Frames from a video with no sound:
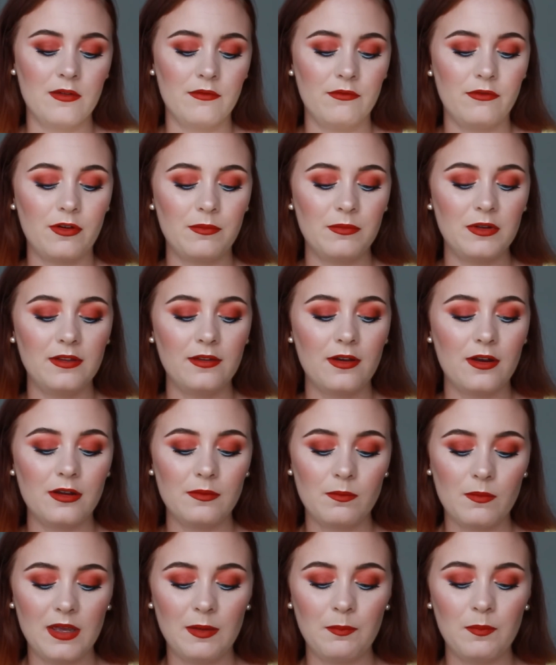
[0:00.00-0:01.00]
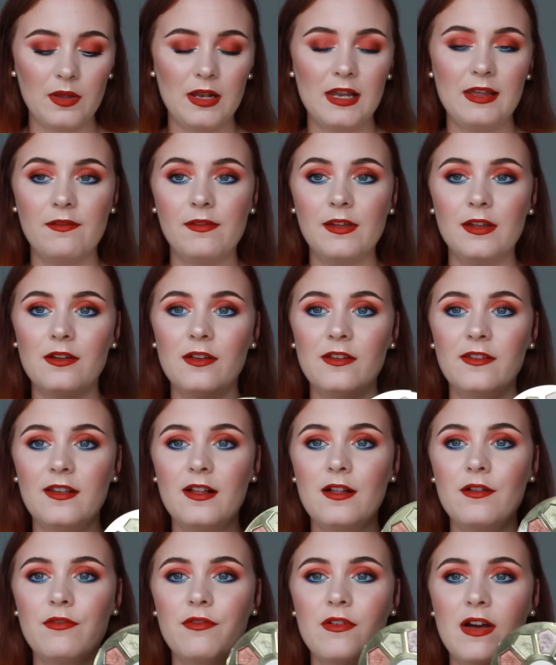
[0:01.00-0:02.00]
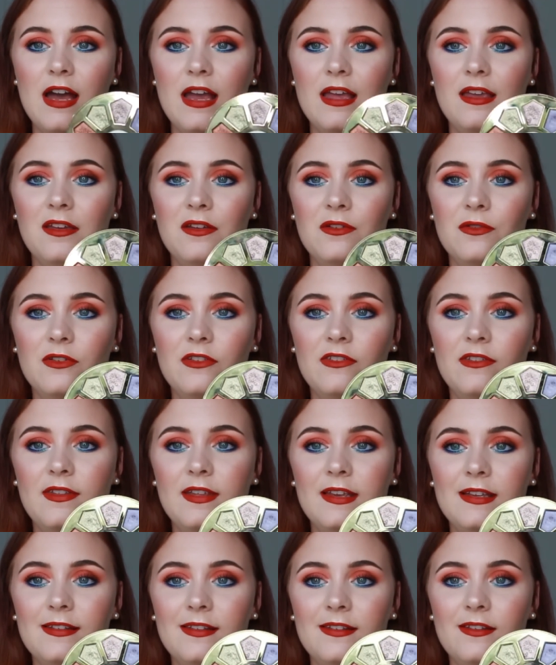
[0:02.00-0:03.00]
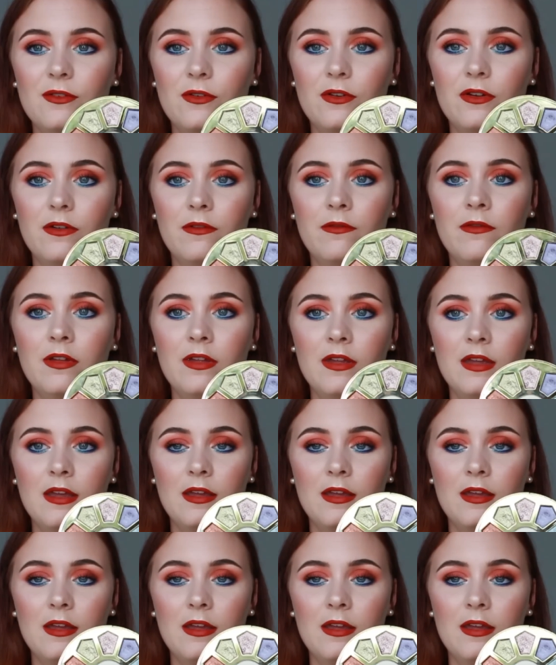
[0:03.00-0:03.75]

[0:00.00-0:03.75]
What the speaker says: from the Tarte Make Believe in Yourself, I used this sort of